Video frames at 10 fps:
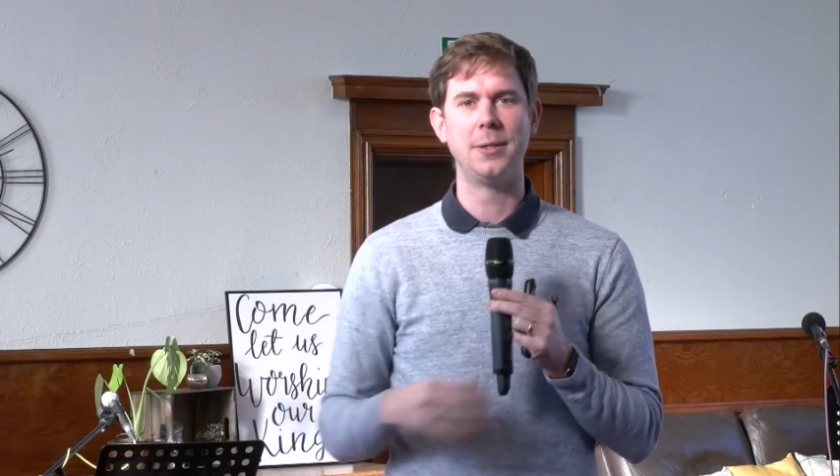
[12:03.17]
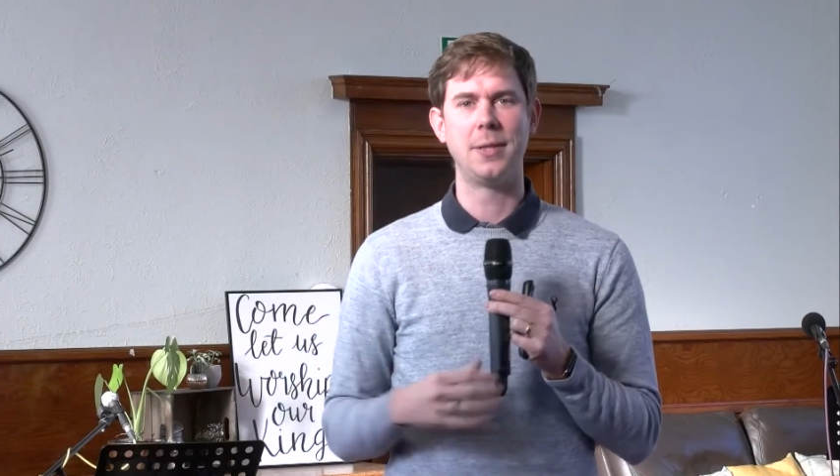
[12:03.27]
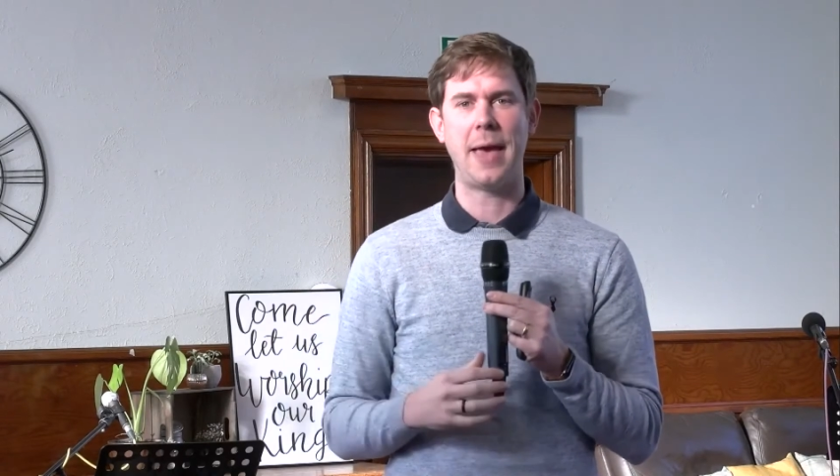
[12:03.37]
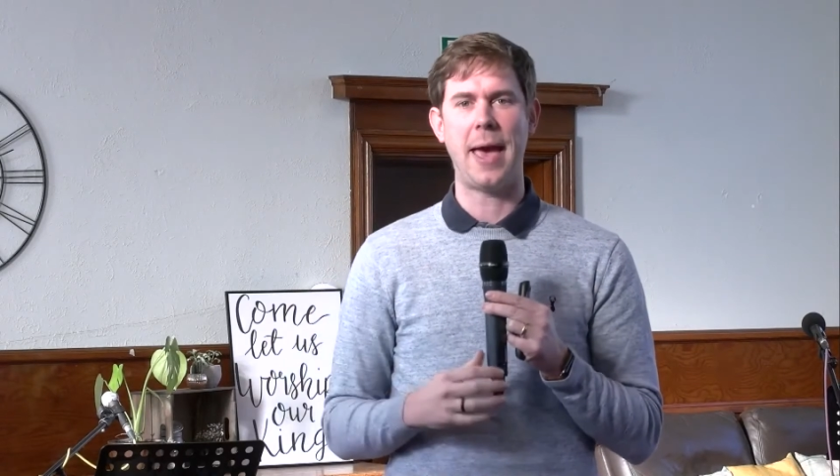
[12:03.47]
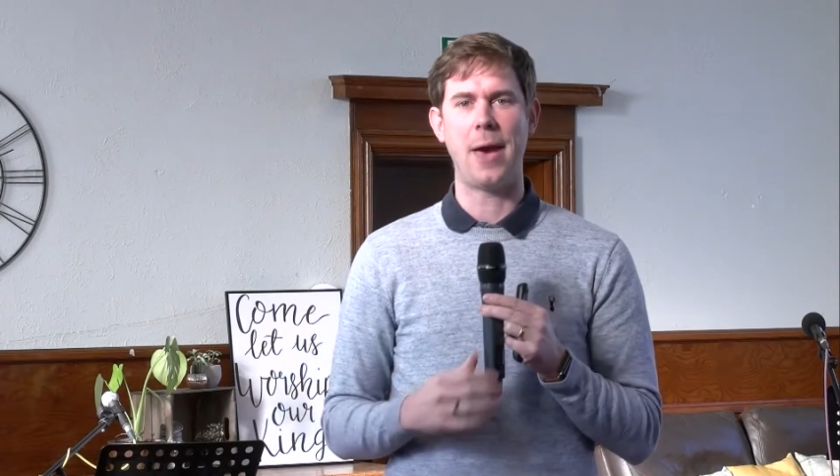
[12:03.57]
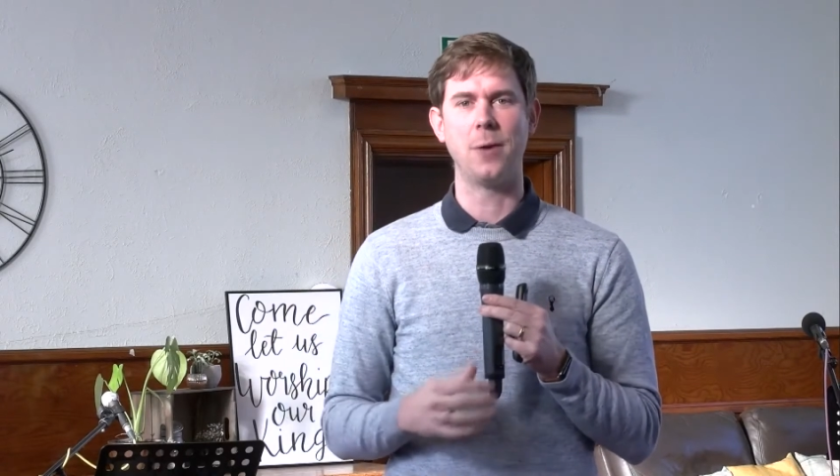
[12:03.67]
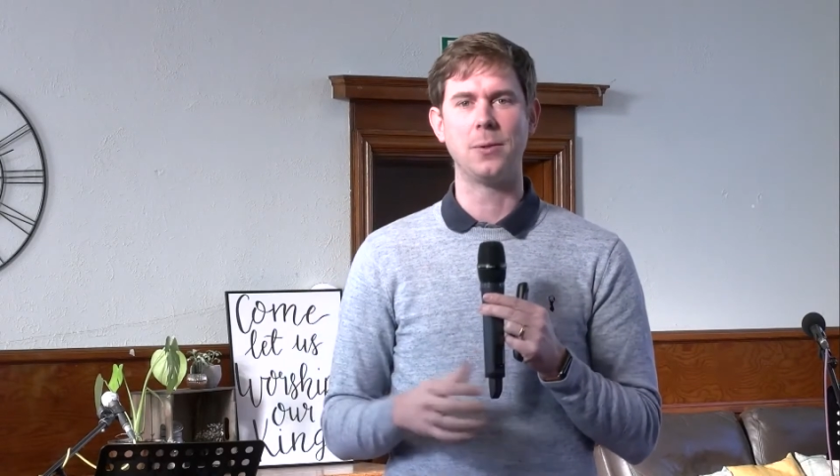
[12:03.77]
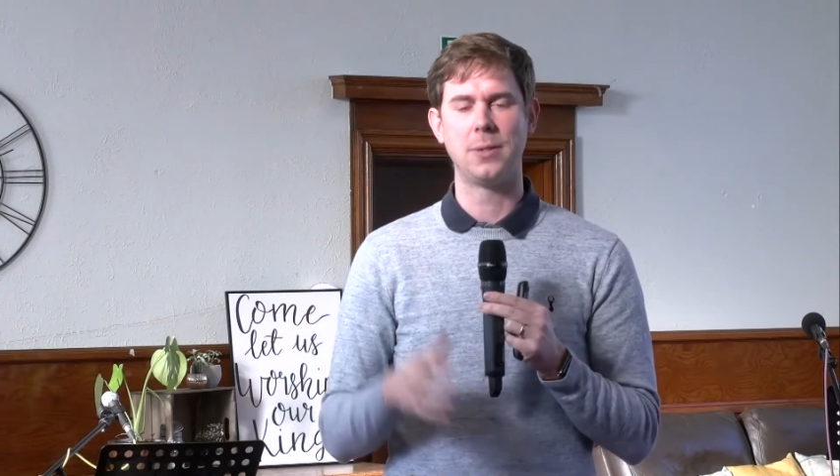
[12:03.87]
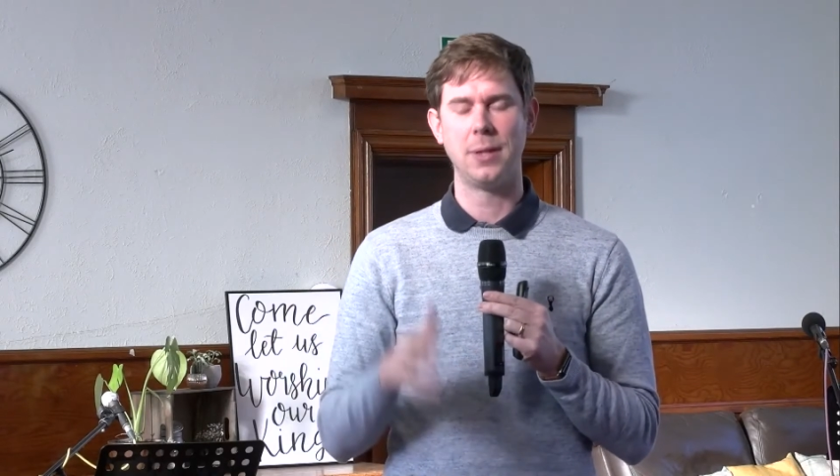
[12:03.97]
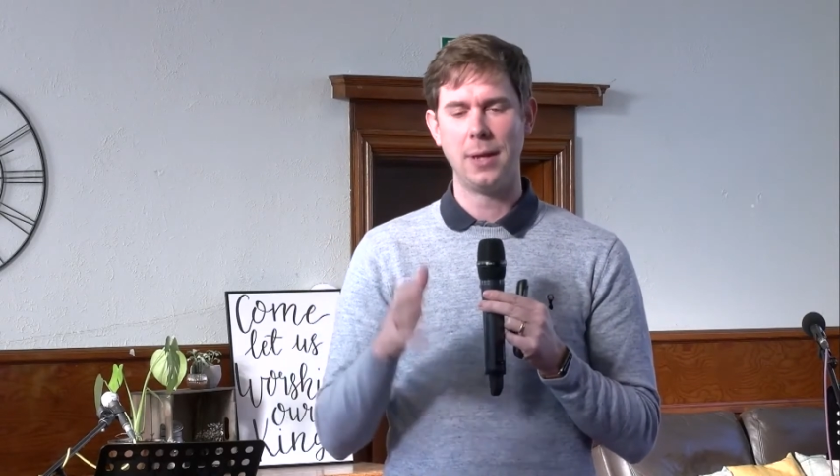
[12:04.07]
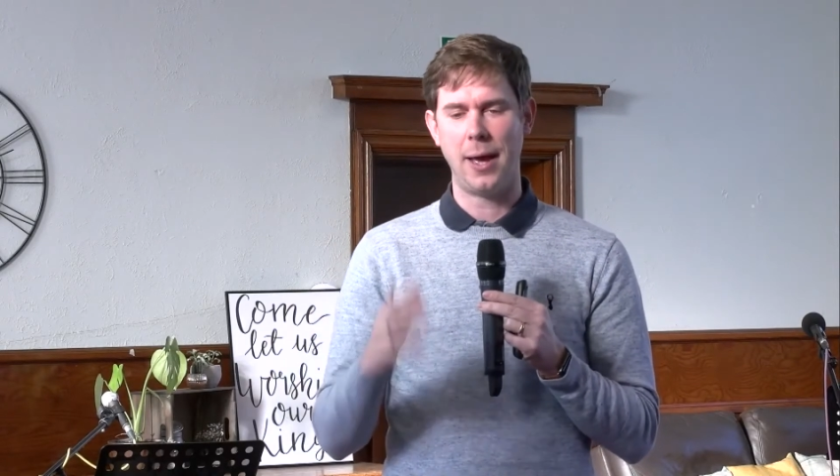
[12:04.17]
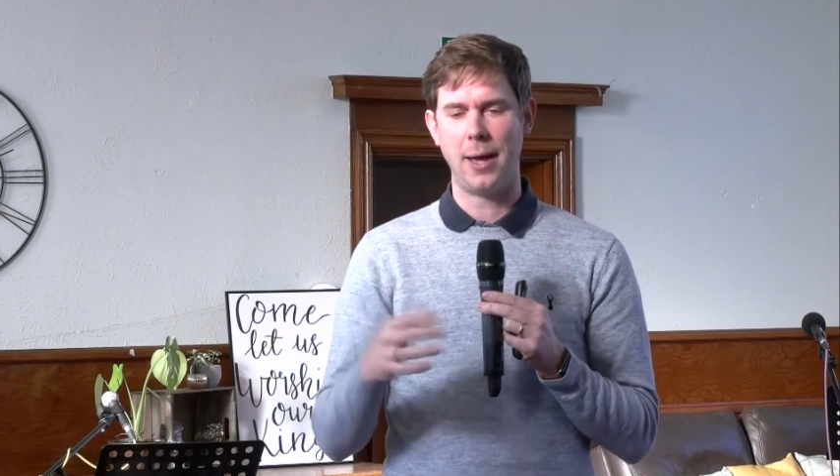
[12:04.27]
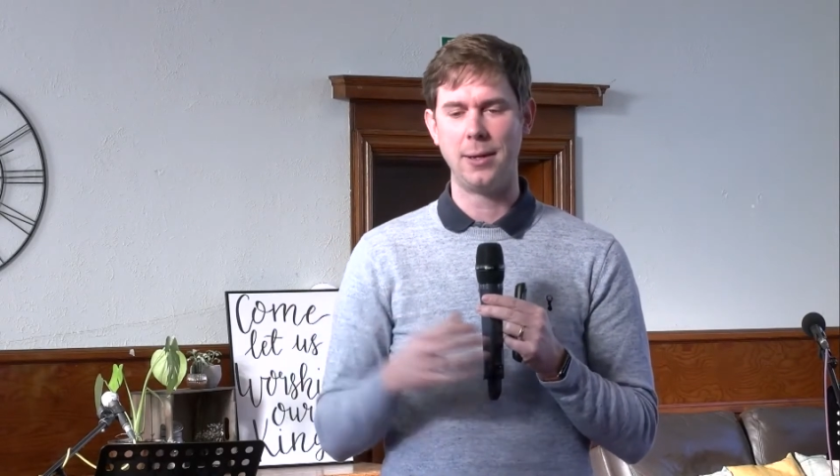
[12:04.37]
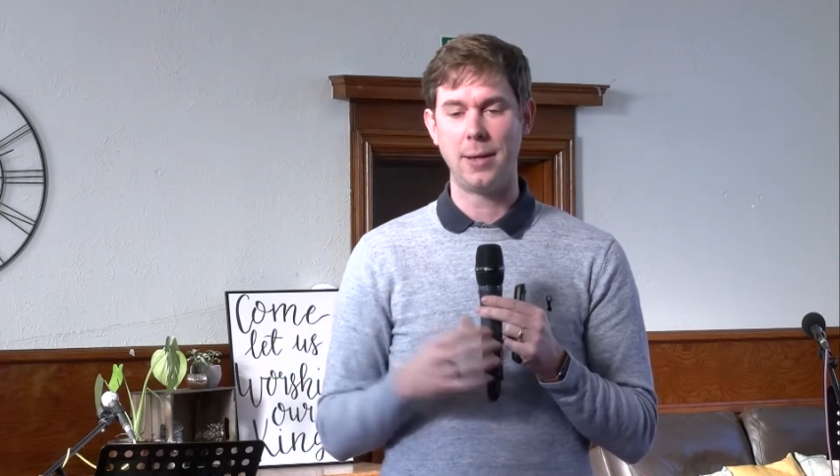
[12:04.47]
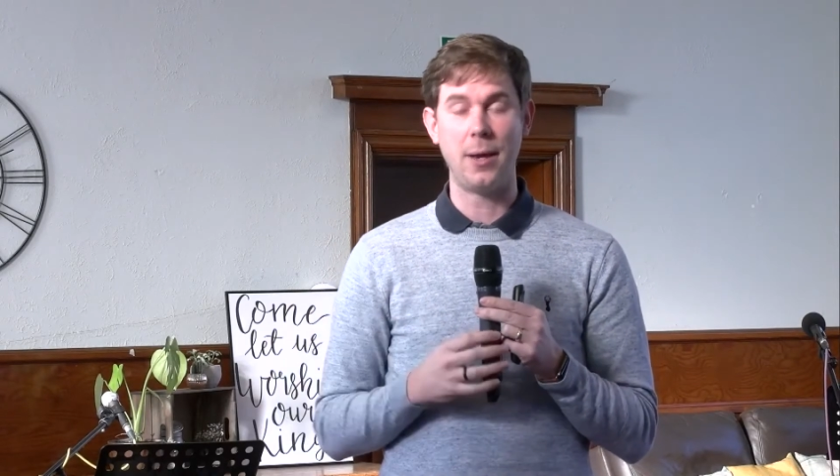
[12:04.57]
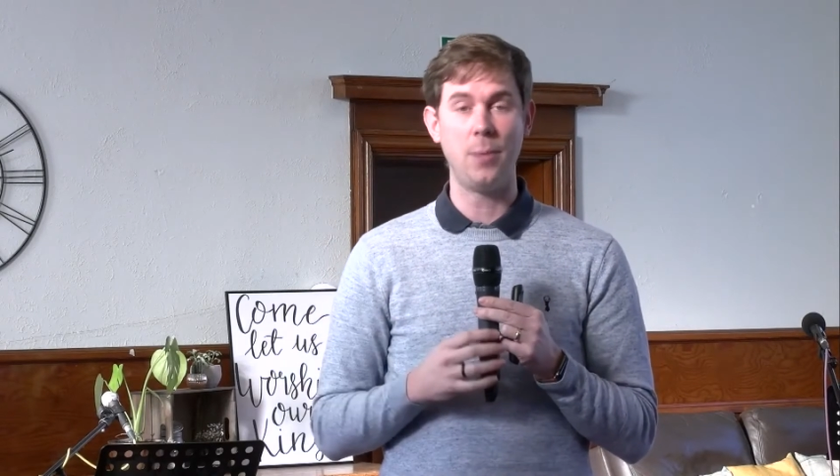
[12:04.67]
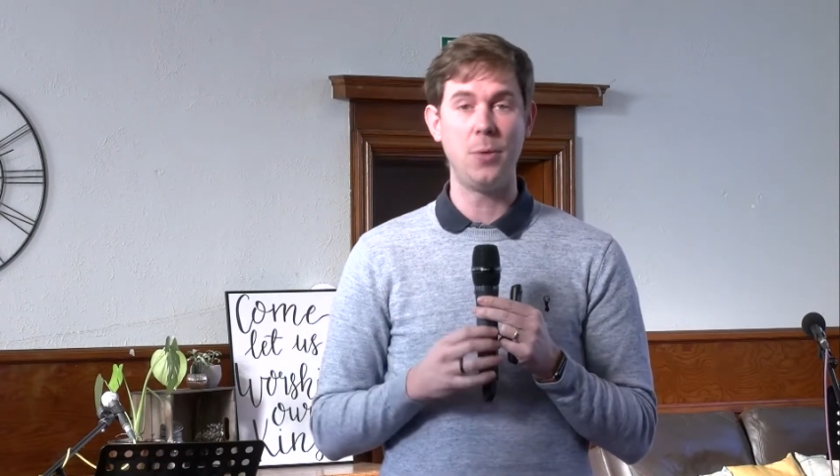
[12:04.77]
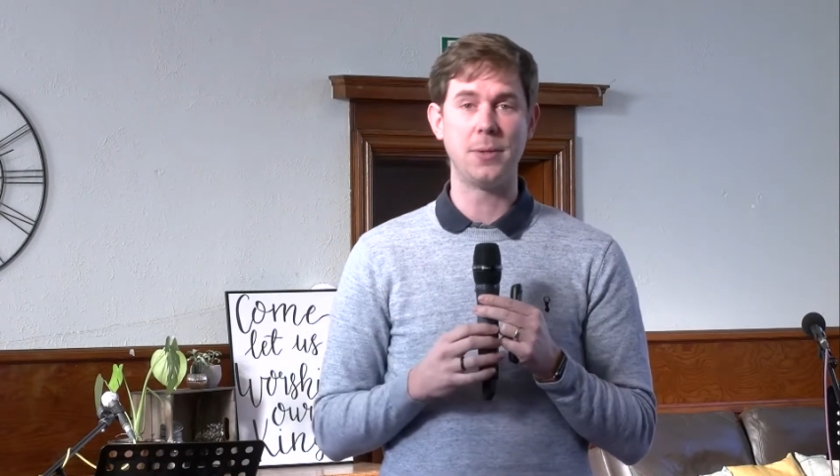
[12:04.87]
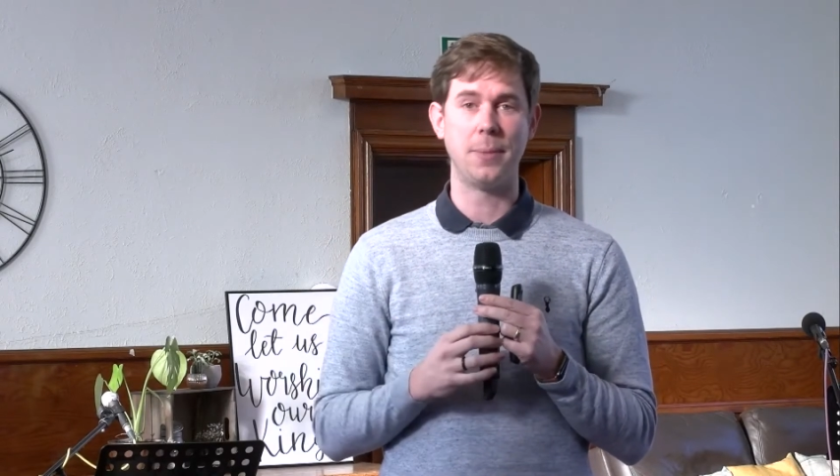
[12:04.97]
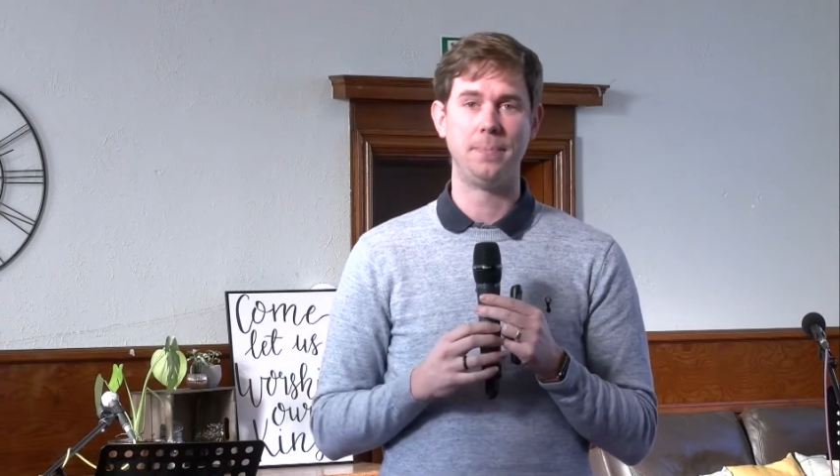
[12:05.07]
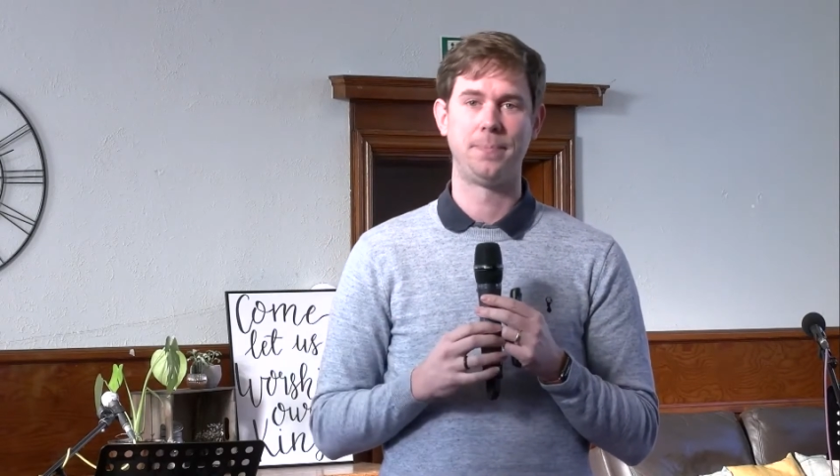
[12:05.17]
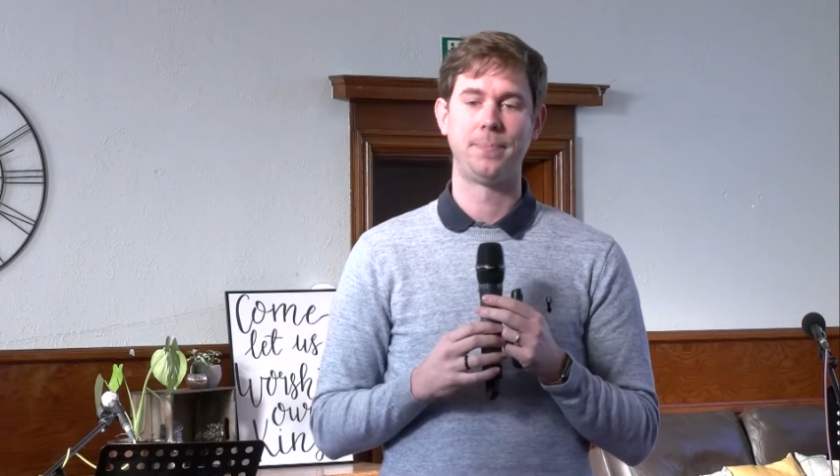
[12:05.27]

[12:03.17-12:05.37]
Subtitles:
to their house and abuse them.